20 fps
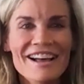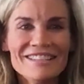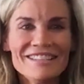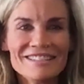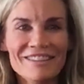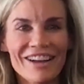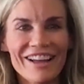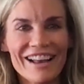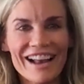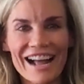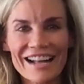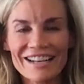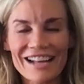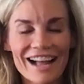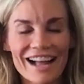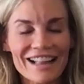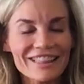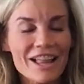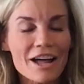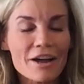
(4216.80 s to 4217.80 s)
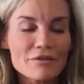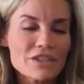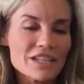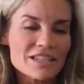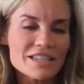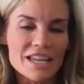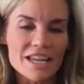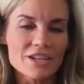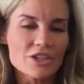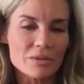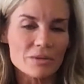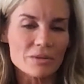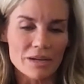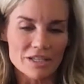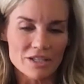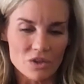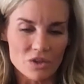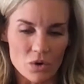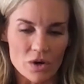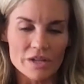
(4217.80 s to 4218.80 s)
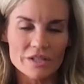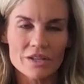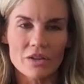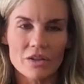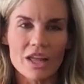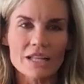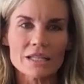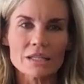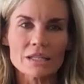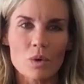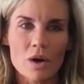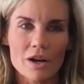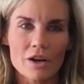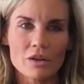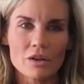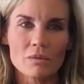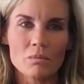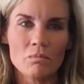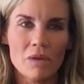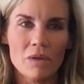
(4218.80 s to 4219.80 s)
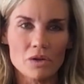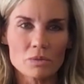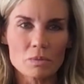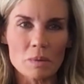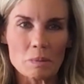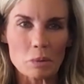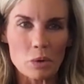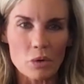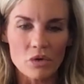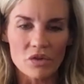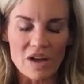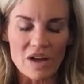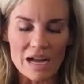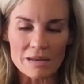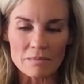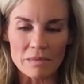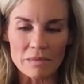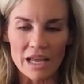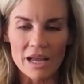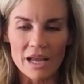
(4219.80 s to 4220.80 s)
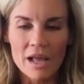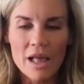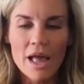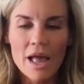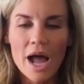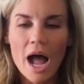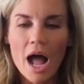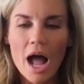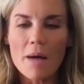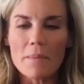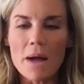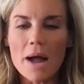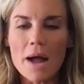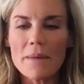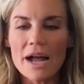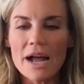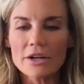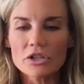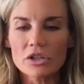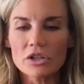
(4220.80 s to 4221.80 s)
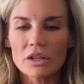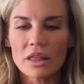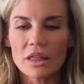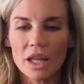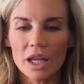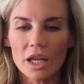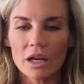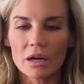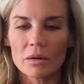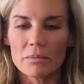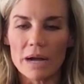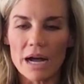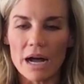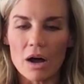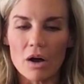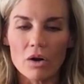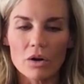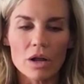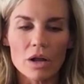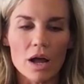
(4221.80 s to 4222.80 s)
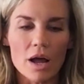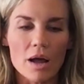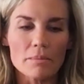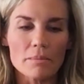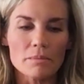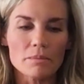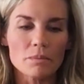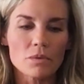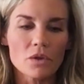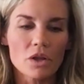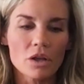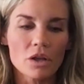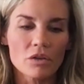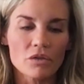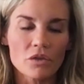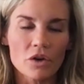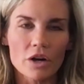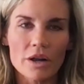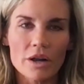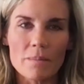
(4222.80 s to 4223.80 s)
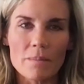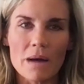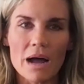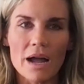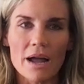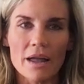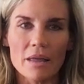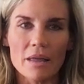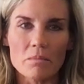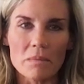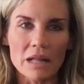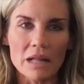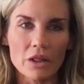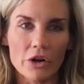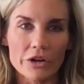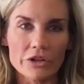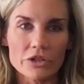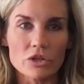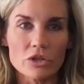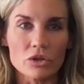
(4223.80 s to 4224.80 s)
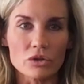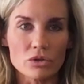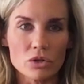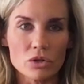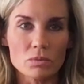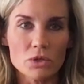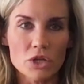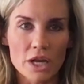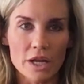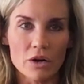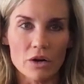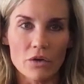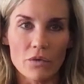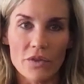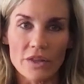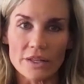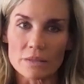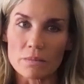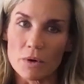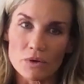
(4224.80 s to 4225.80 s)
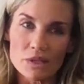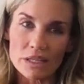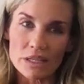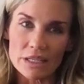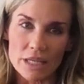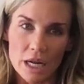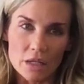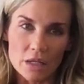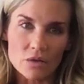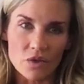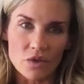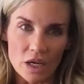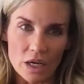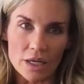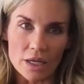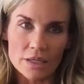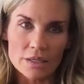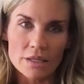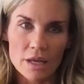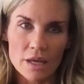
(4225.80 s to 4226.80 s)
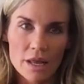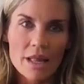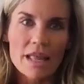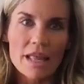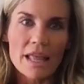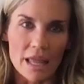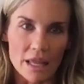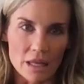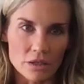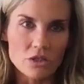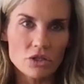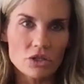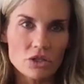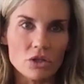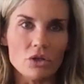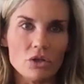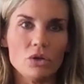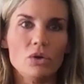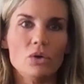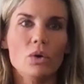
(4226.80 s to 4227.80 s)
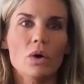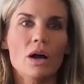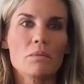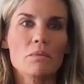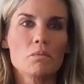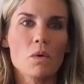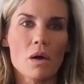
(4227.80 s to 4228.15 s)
So I love to teach in my stories. So that's where most people will find me. I'm actually thinking about converting my large YouTube channel that's mostly dance fitness into